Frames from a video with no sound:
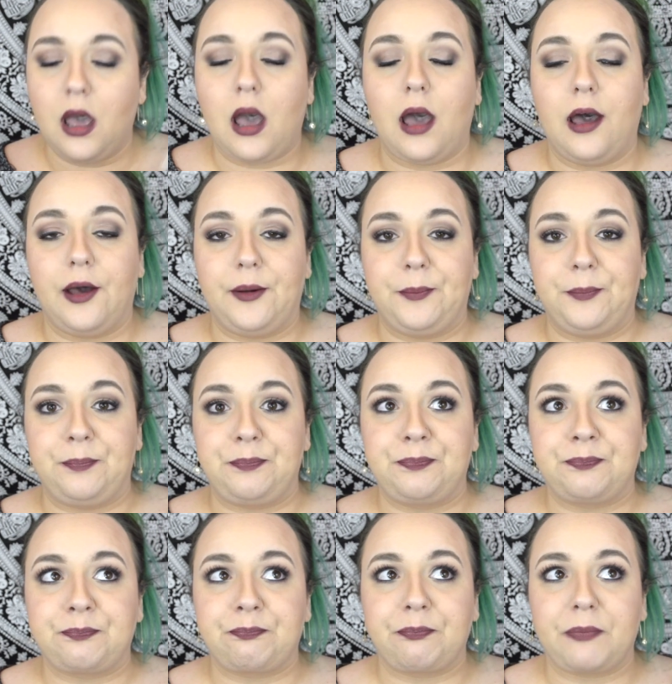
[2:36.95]

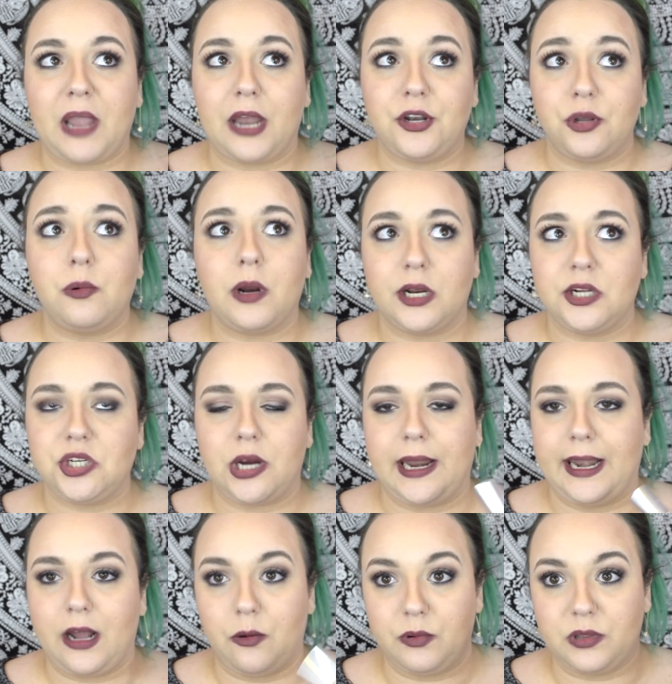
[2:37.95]
I do want to
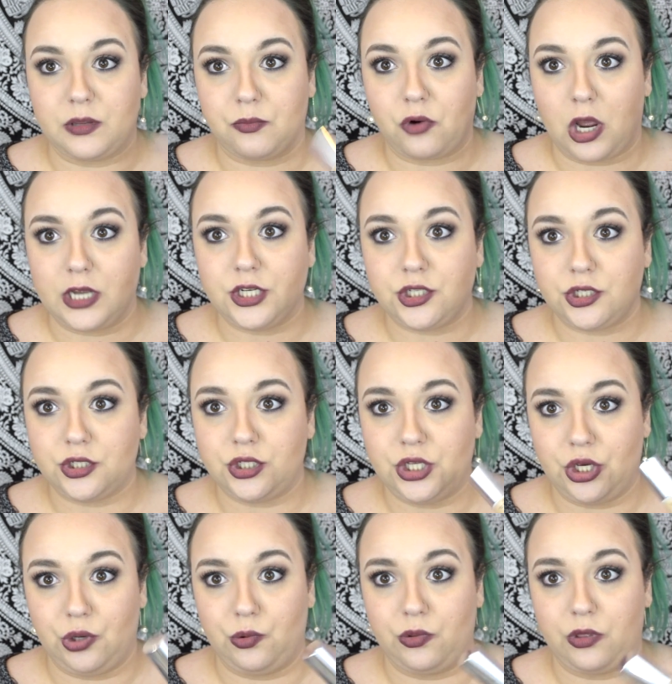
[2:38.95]
try it out with a brush
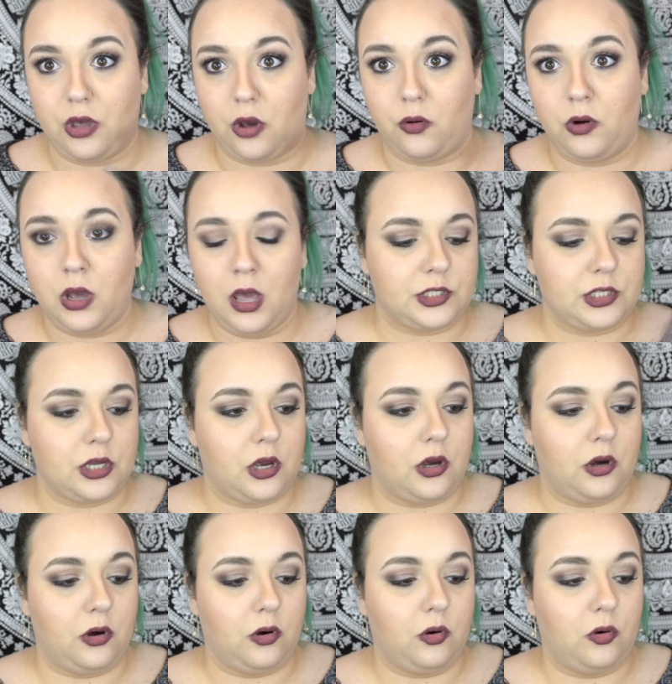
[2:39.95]
too though.
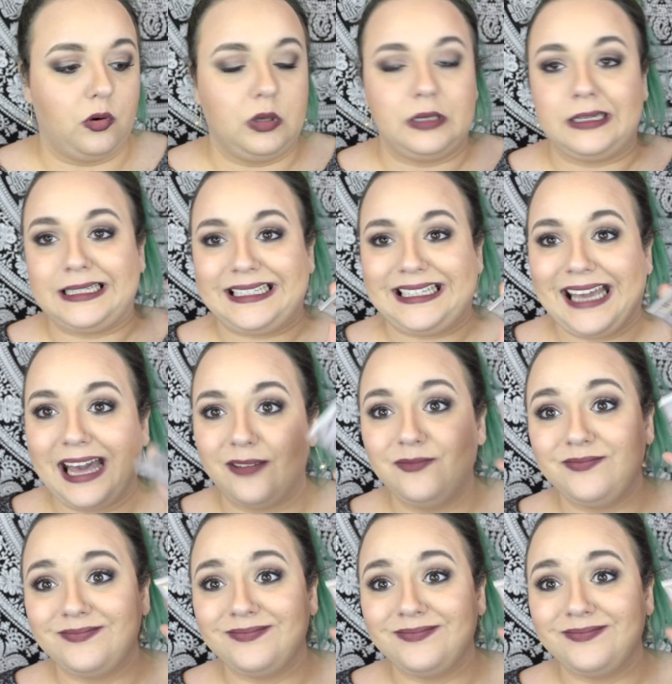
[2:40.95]
So yeah.